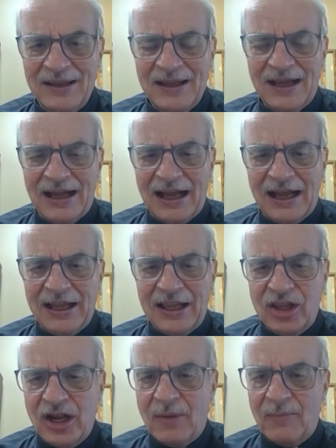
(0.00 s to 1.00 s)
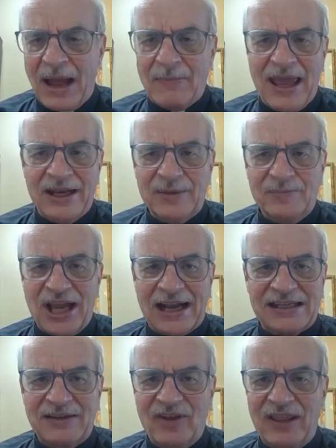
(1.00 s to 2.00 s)
my main
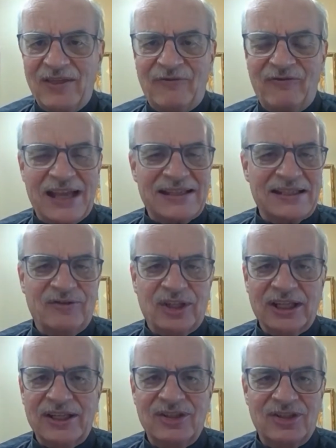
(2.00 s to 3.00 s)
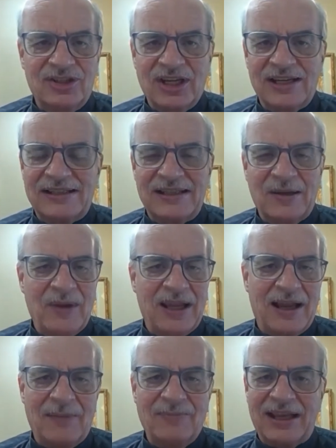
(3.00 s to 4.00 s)
objective in the festival is just that we
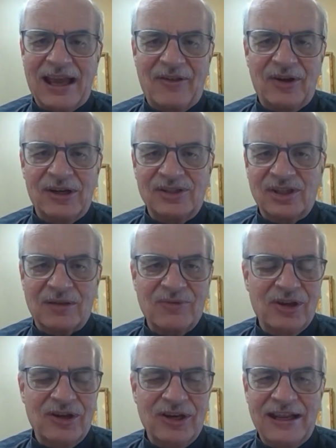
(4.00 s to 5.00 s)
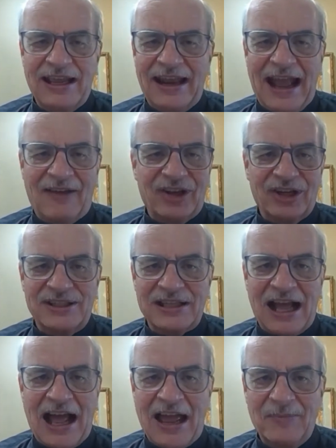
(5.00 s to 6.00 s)
come together as a community and have a good
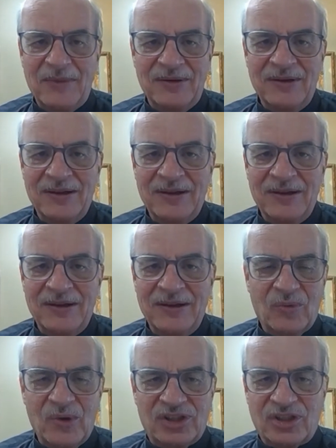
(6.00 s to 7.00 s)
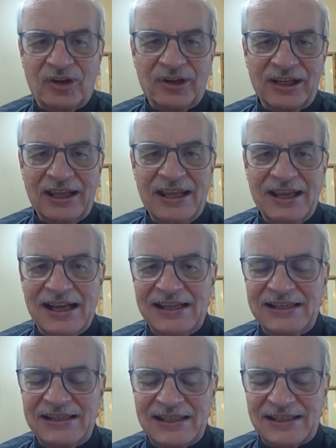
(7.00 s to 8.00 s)
time. And we certainly
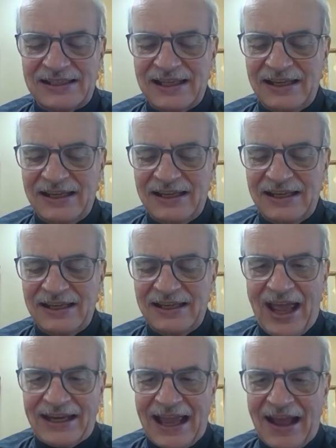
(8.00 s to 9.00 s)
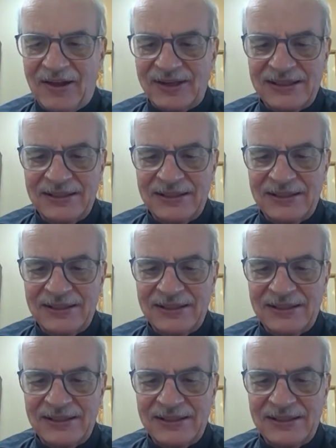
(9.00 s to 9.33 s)
succeeded on that count.